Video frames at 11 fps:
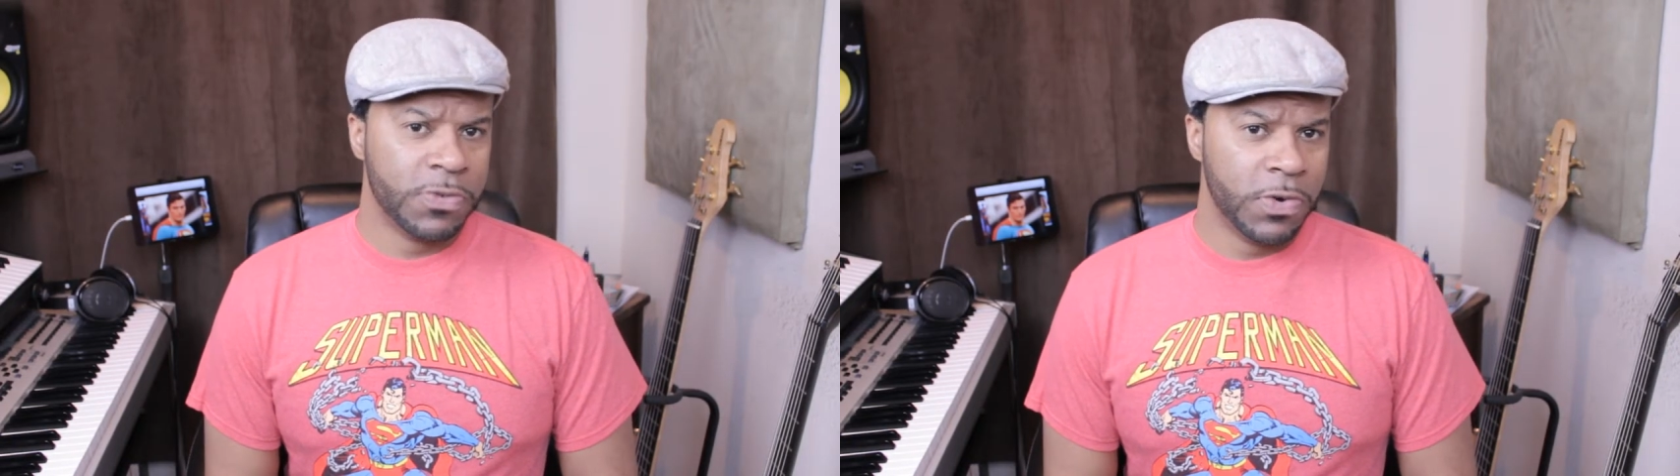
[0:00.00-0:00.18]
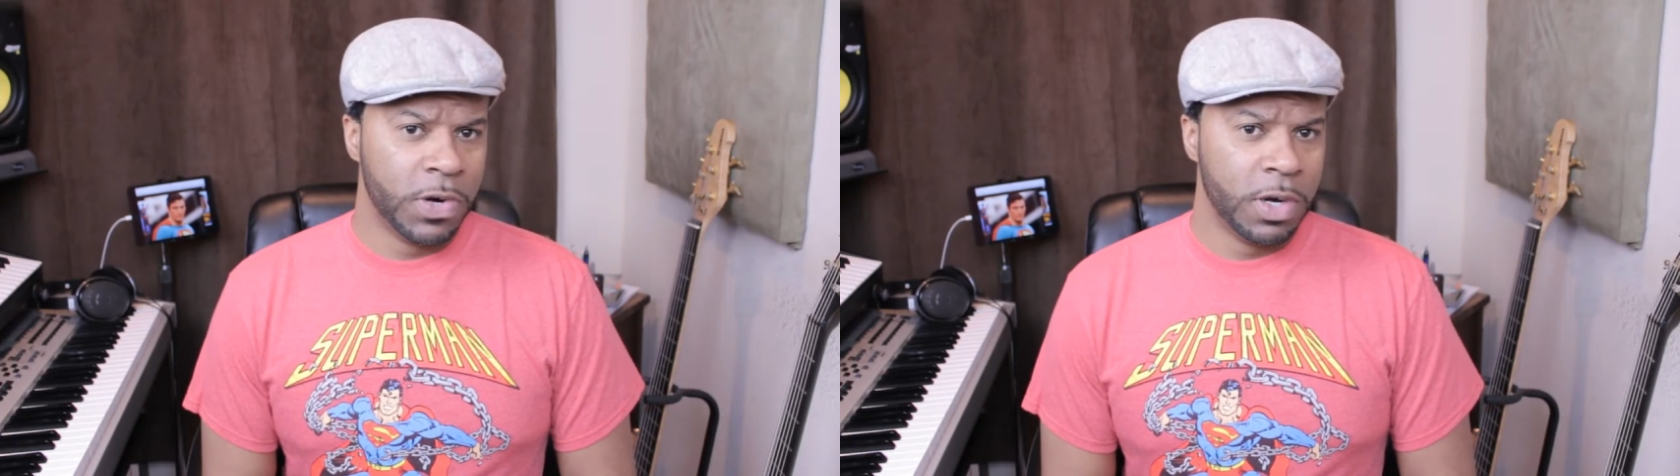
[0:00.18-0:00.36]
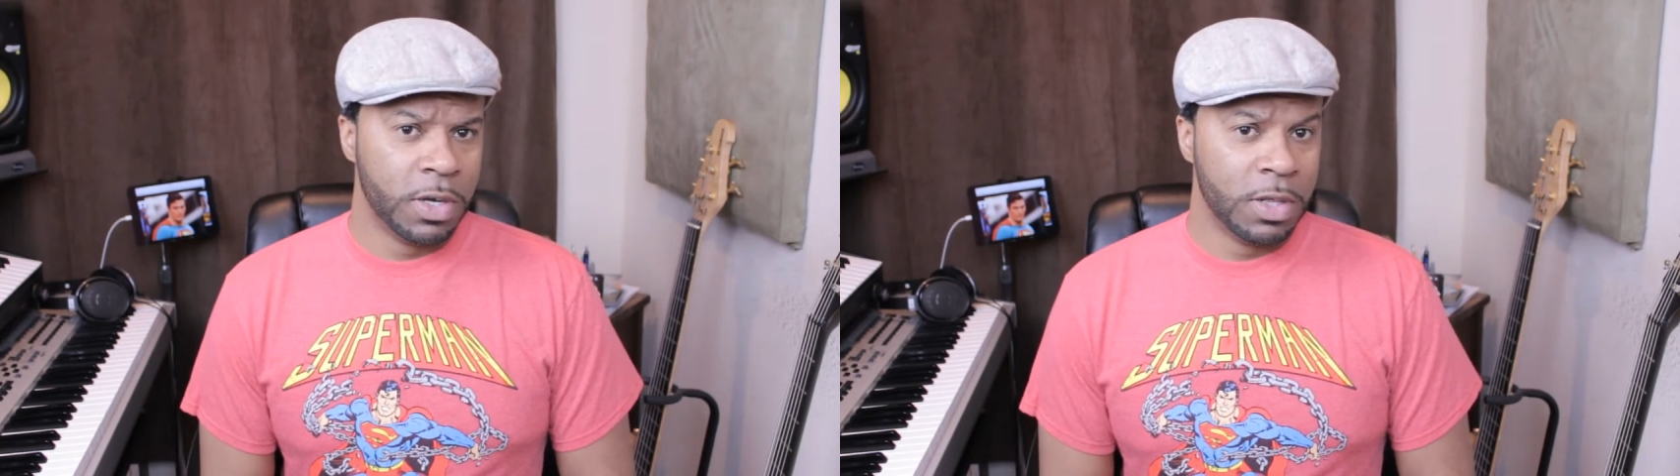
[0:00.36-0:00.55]

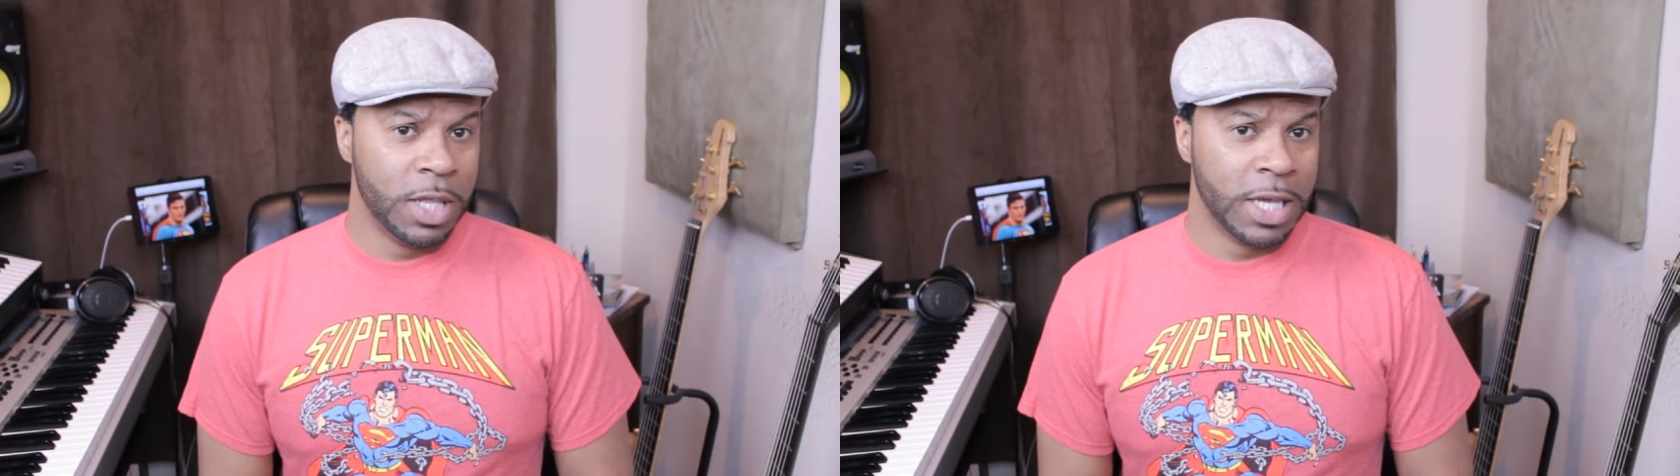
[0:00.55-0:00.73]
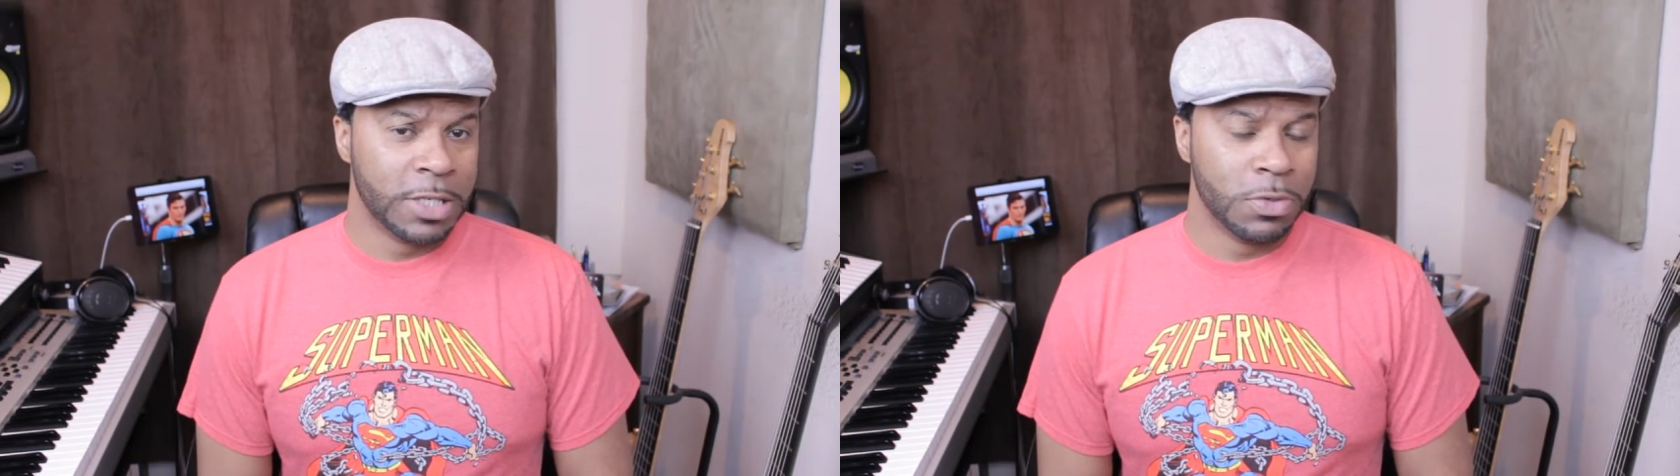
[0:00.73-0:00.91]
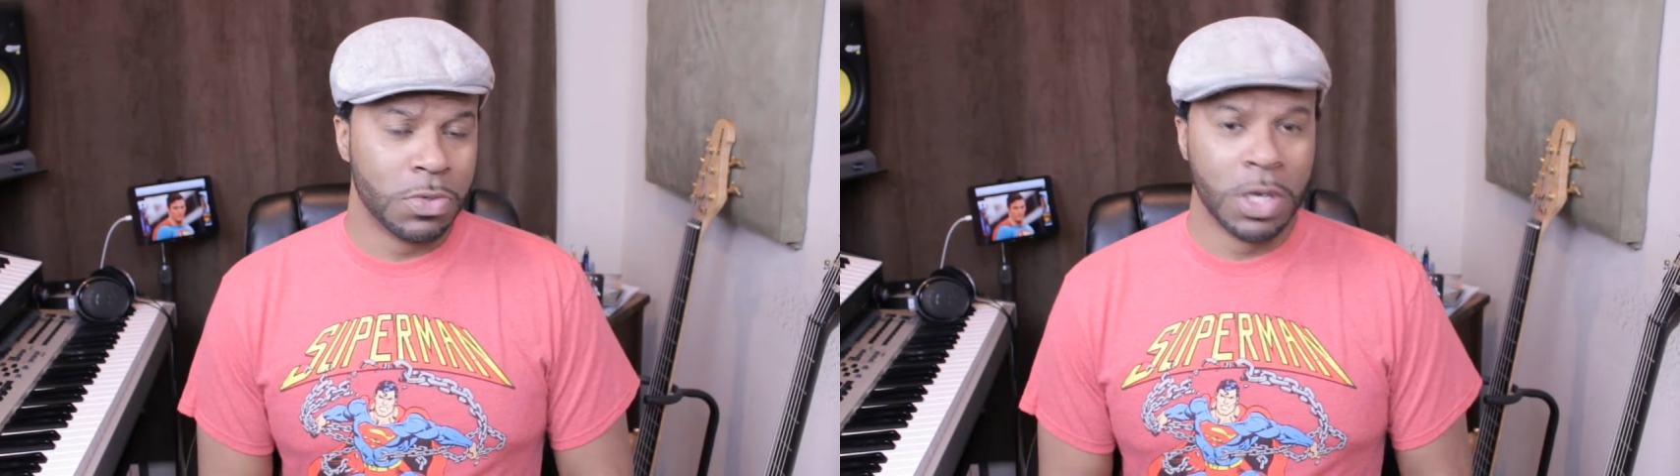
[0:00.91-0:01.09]
for
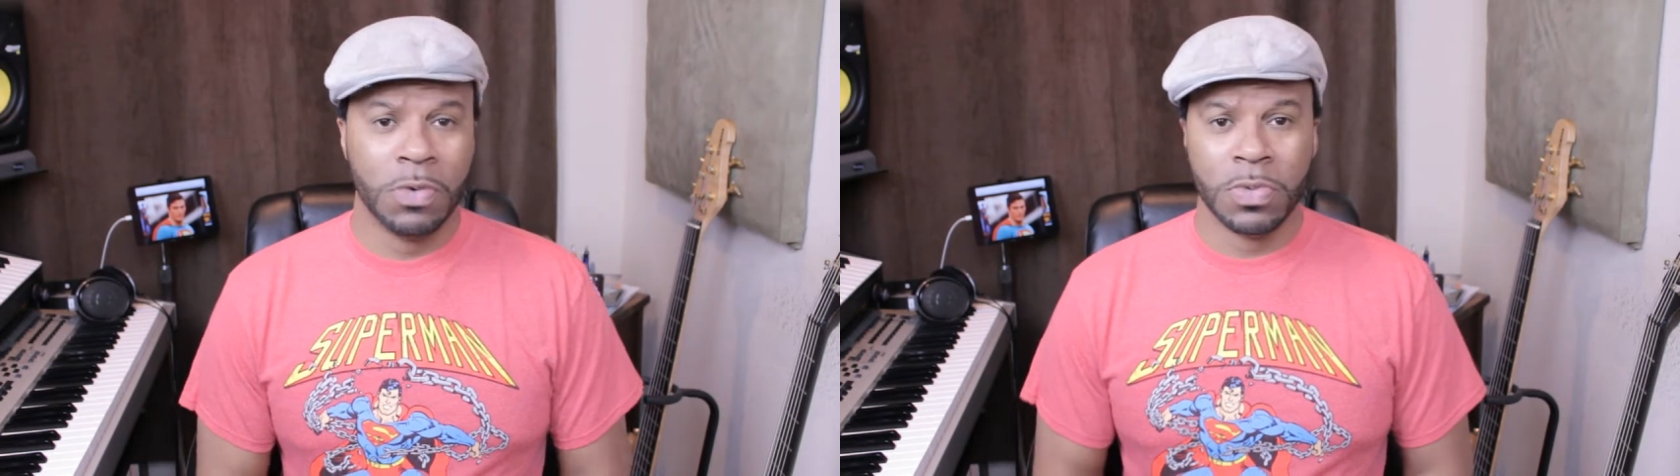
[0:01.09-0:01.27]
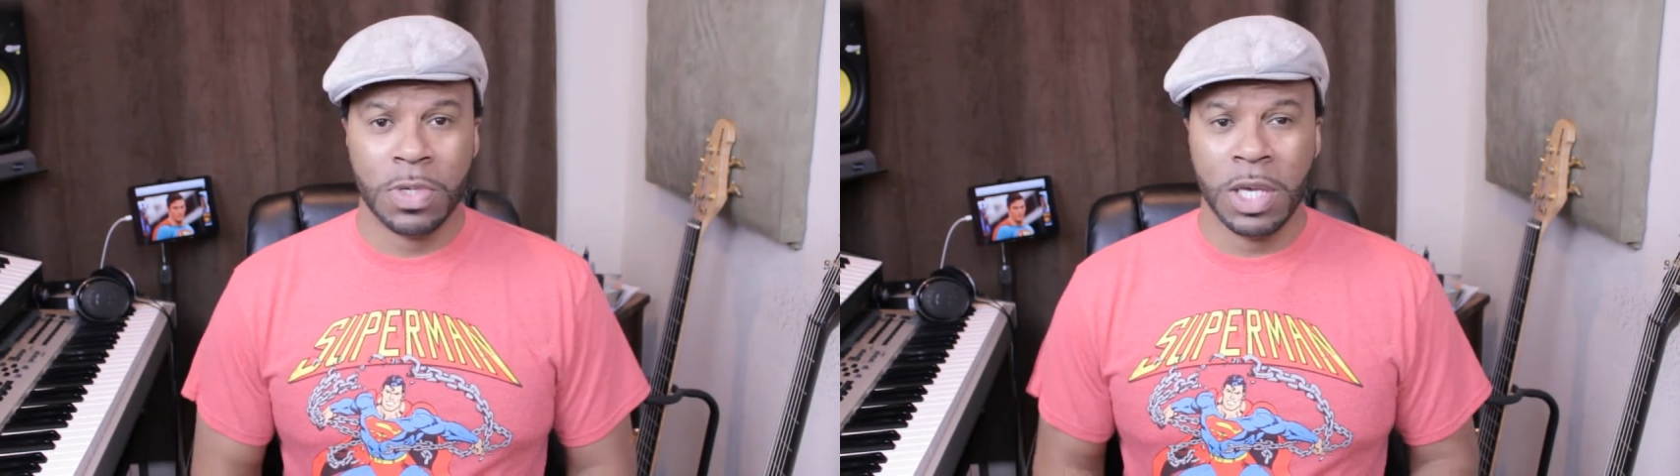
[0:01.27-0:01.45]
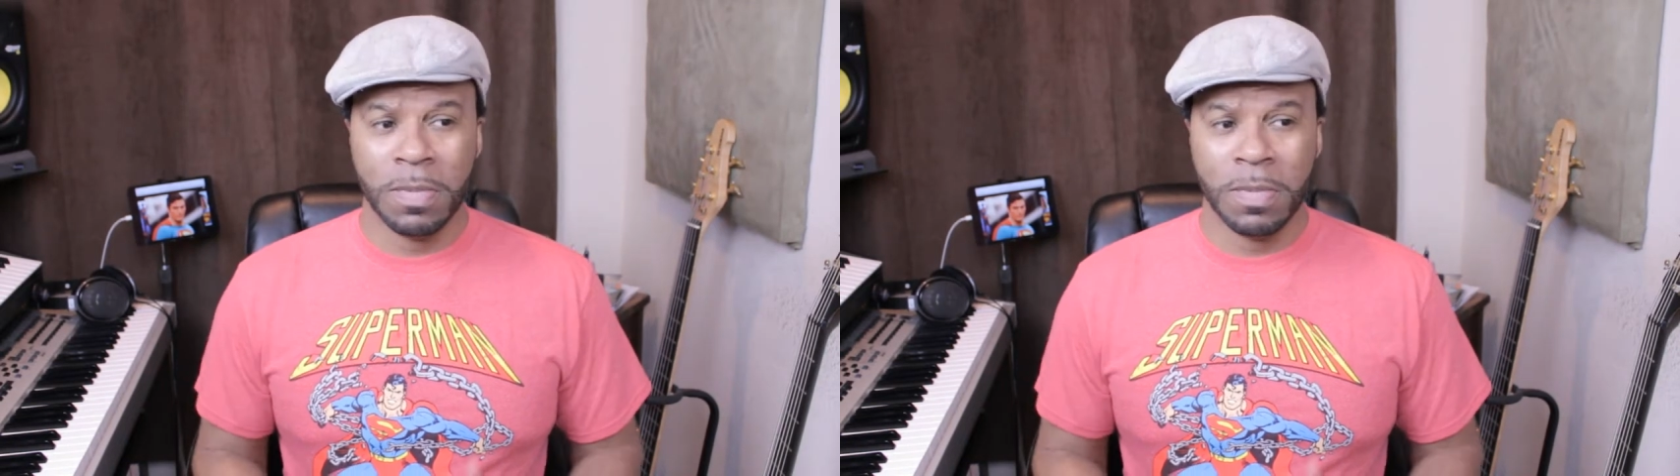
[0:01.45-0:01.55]
Lex Luthor.